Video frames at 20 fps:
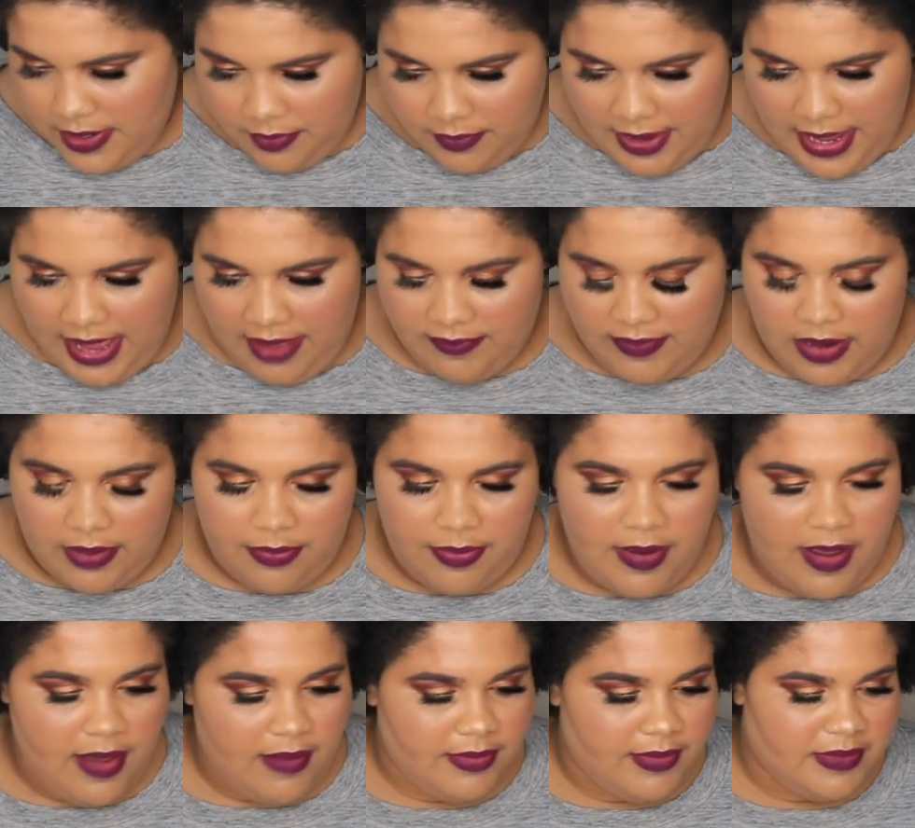Don't have that
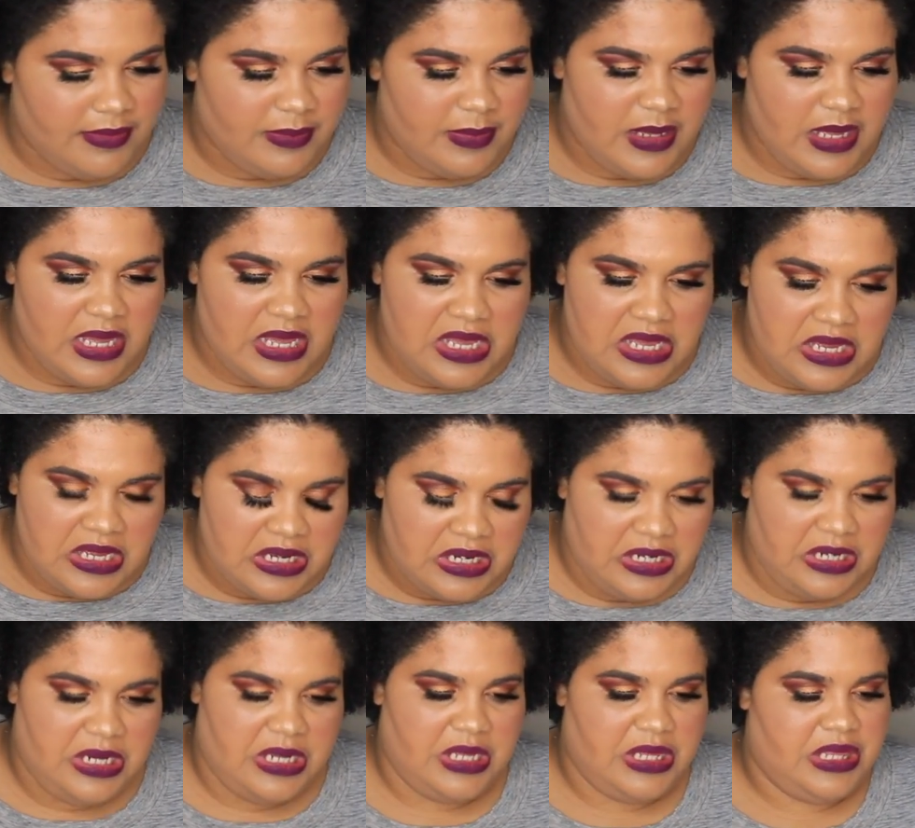problem,
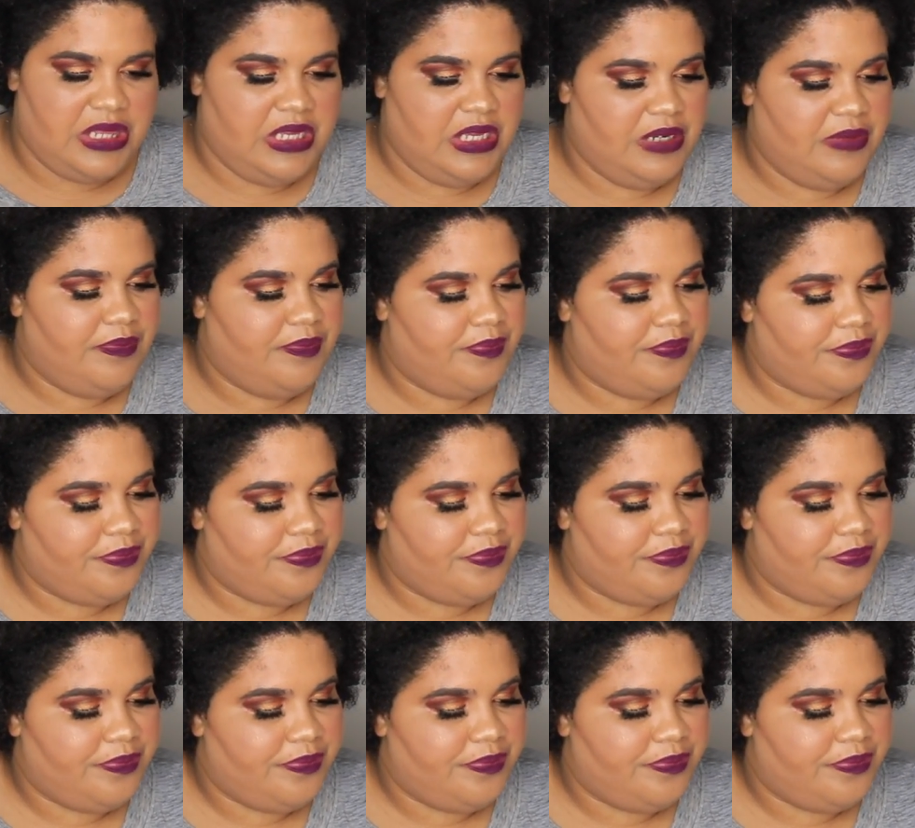nothing.